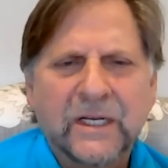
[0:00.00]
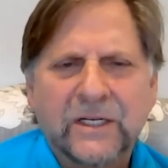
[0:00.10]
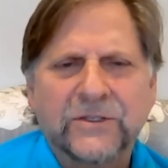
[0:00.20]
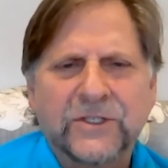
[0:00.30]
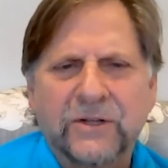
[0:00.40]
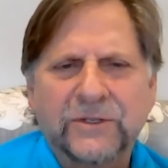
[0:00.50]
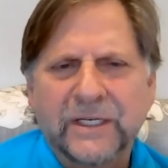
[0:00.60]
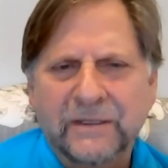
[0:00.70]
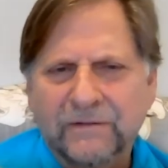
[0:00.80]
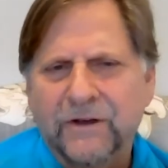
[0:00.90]

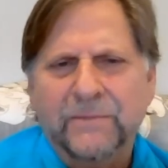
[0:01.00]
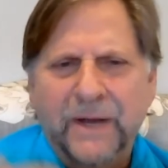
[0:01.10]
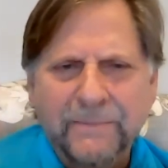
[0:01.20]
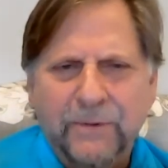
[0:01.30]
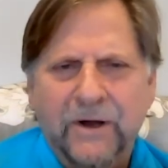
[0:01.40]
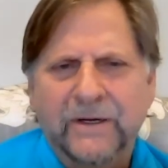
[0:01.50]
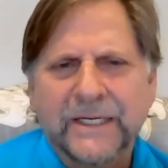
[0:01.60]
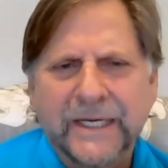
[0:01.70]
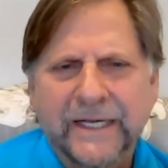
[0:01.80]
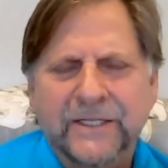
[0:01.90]
consulting on my part
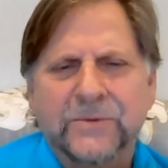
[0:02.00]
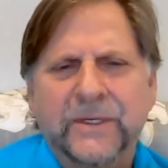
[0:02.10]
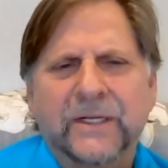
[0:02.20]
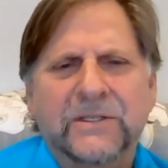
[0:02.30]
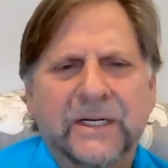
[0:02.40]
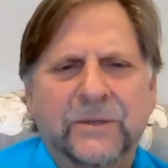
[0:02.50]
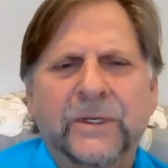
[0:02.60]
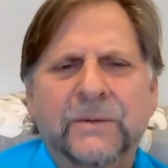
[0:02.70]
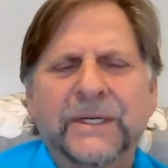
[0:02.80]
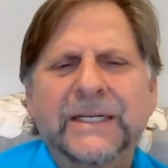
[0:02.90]
engagements, and it would
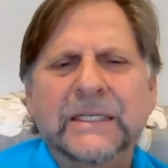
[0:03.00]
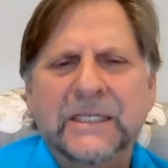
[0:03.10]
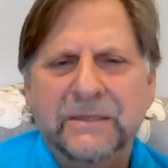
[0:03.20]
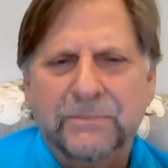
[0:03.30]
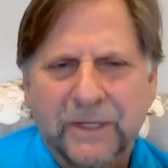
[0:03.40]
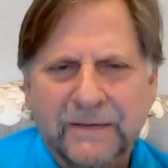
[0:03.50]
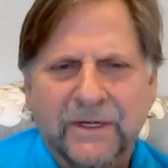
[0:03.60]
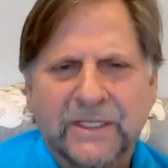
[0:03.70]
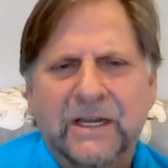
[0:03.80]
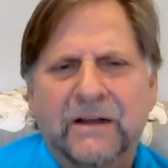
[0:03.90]
have been easy to blame
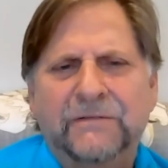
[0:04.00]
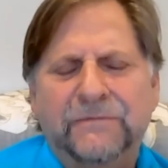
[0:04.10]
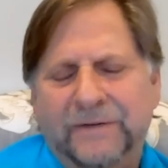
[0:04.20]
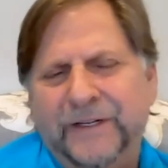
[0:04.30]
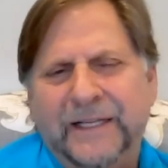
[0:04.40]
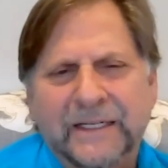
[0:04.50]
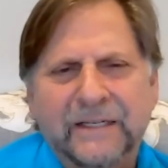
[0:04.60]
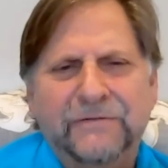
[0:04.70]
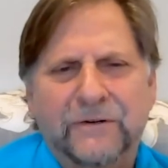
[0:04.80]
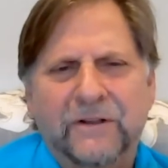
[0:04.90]
myself. In fact, I
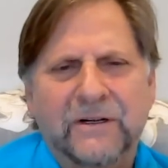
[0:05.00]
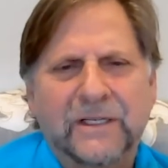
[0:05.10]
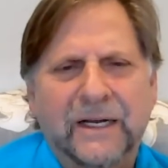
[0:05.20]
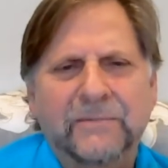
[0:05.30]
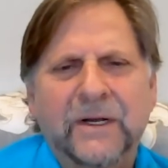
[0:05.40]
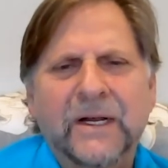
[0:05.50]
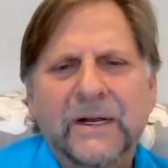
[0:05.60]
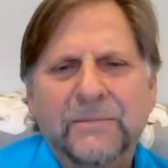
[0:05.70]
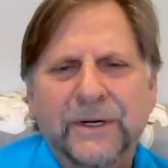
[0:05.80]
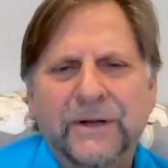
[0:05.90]
did for a long time,
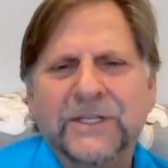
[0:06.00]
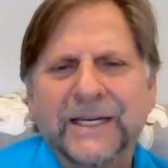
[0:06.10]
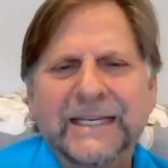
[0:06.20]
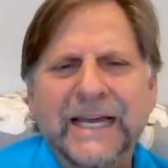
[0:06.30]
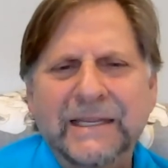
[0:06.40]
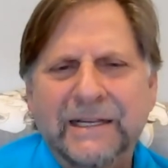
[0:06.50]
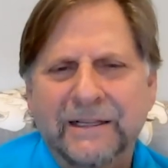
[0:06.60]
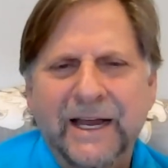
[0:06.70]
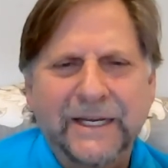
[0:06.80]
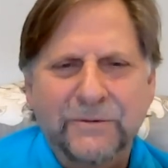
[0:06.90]
but I was like the 8th
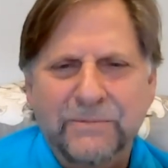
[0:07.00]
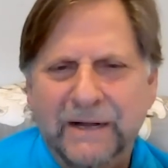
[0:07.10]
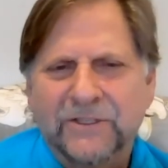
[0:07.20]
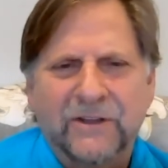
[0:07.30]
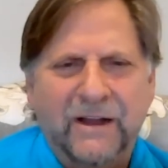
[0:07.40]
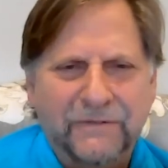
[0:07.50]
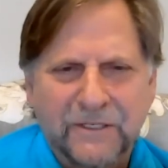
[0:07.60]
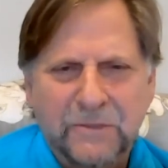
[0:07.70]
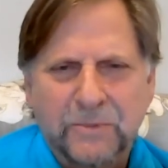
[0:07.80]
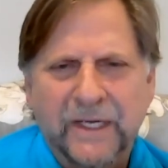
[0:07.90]
client who bounced off
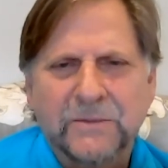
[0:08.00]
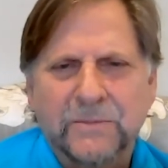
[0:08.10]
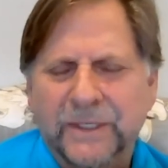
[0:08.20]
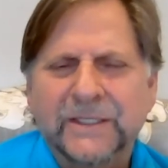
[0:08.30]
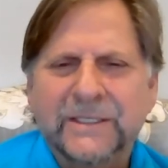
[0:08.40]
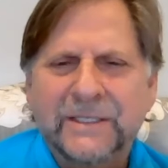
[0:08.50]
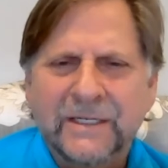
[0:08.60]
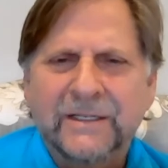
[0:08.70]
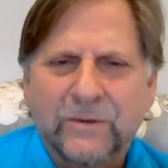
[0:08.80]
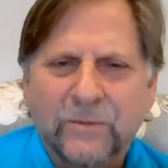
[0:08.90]
this place. But it's
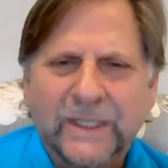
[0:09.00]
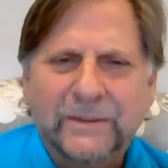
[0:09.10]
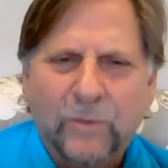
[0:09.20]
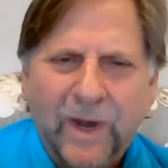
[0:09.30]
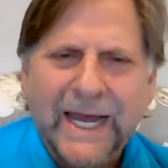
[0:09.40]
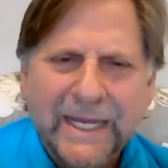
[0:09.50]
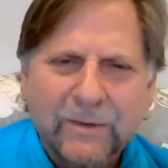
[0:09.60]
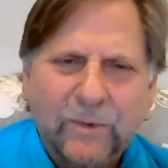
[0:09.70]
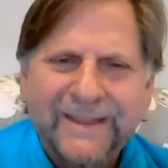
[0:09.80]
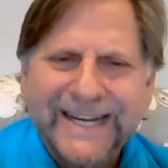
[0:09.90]
still like, what
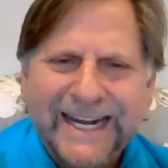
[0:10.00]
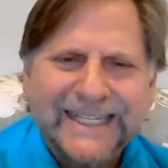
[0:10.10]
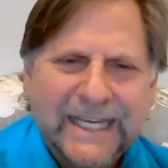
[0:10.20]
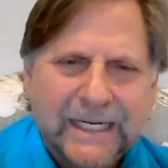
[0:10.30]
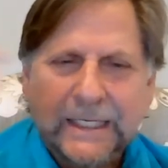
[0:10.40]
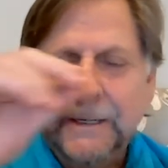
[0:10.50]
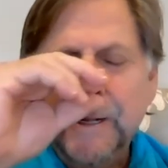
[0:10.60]
are they not getting?